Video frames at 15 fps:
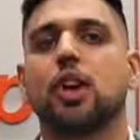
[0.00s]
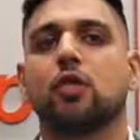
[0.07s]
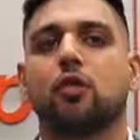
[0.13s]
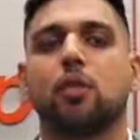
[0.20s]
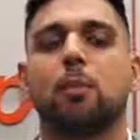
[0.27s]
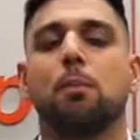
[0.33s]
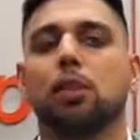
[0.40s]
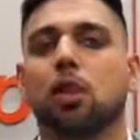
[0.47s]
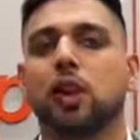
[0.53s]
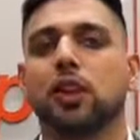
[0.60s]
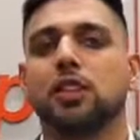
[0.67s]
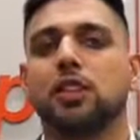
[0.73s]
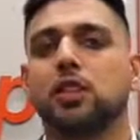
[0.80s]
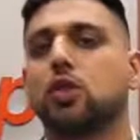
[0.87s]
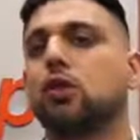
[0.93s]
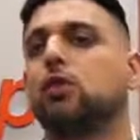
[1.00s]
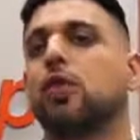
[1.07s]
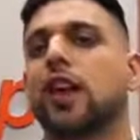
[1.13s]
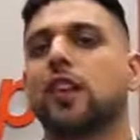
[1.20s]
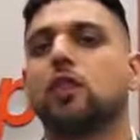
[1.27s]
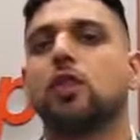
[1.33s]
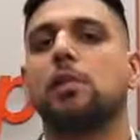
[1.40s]
for employers to
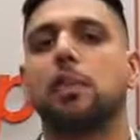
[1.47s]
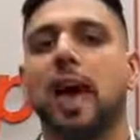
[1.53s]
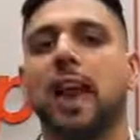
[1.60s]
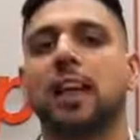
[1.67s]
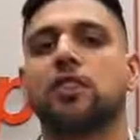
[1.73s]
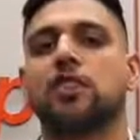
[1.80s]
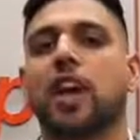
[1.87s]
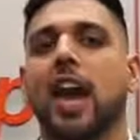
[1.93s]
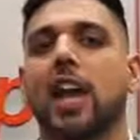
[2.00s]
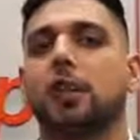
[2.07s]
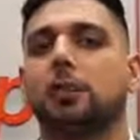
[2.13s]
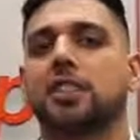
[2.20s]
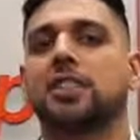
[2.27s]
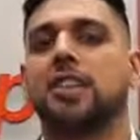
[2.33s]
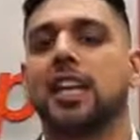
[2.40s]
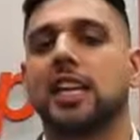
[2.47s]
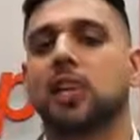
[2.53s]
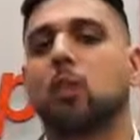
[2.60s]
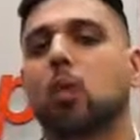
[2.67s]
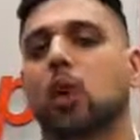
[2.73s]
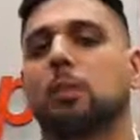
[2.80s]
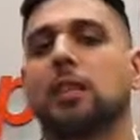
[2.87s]
effectively manage cannabis in
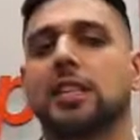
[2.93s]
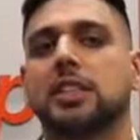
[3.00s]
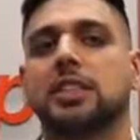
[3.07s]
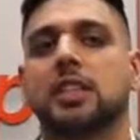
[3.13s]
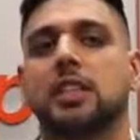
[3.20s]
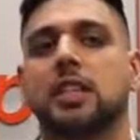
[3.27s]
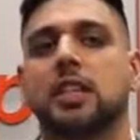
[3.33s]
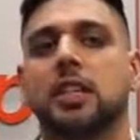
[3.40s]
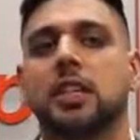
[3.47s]
the workplace.